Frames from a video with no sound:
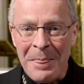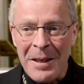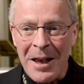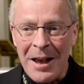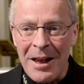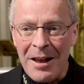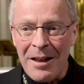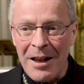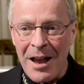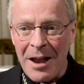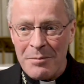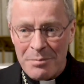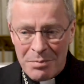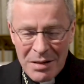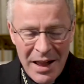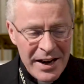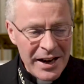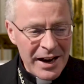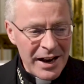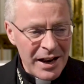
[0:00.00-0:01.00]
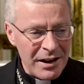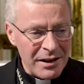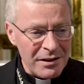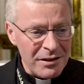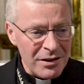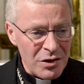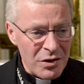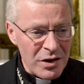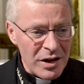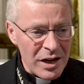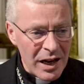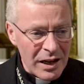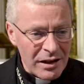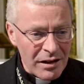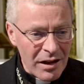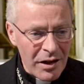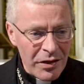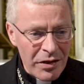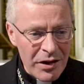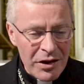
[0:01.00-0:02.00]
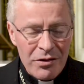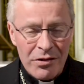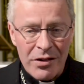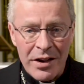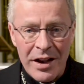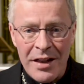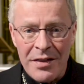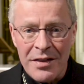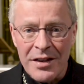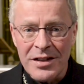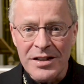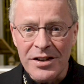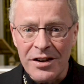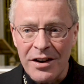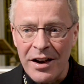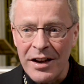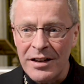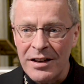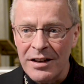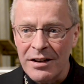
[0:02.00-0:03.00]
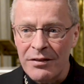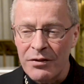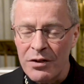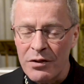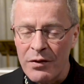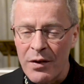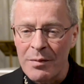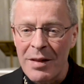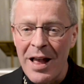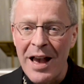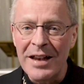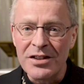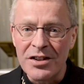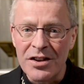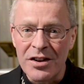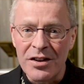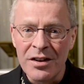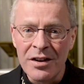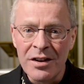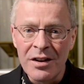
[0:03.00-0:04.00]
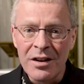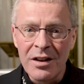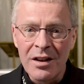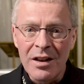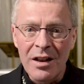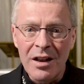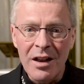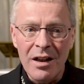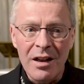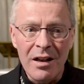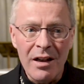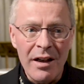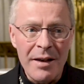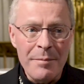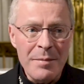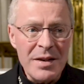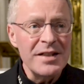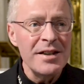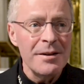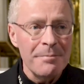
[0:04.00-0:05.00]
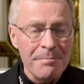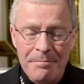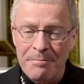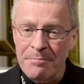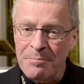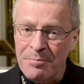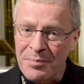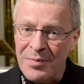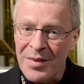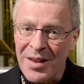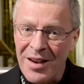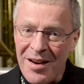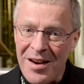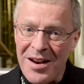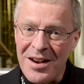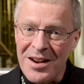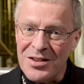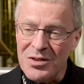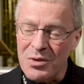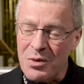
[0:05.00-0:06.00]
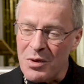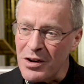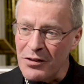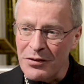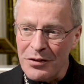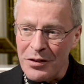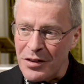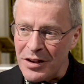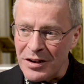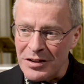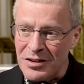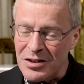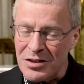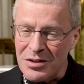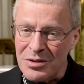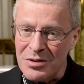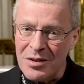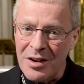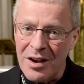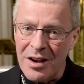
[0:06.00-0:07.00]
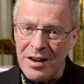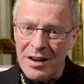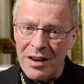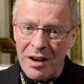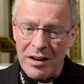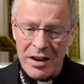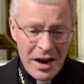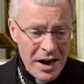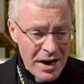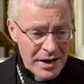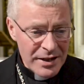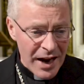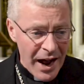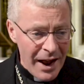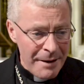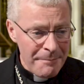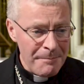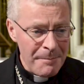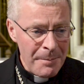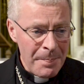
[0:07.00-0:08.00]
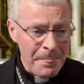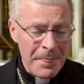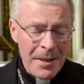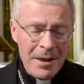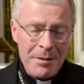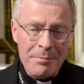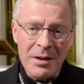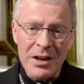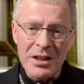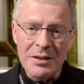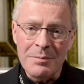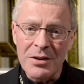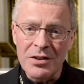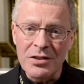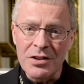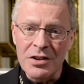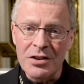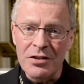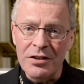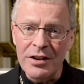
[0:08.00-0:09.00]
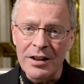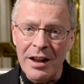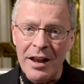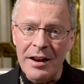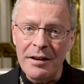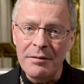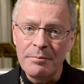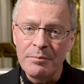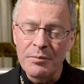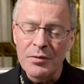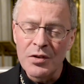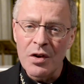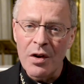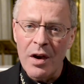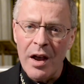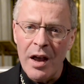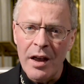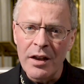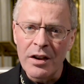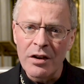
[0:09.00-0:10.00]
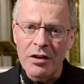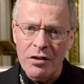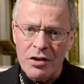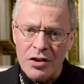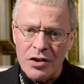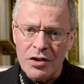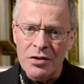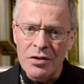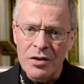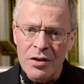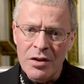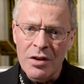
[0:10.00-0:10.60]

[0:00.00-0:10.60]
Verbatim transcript: Uh, I'm planning on doing it at the cathedral again this year. I did a few of them last year. Uh, I miss them, right? It's a wonderful thing to do uh, anytime, but especially during Lent. So I, I encourage you.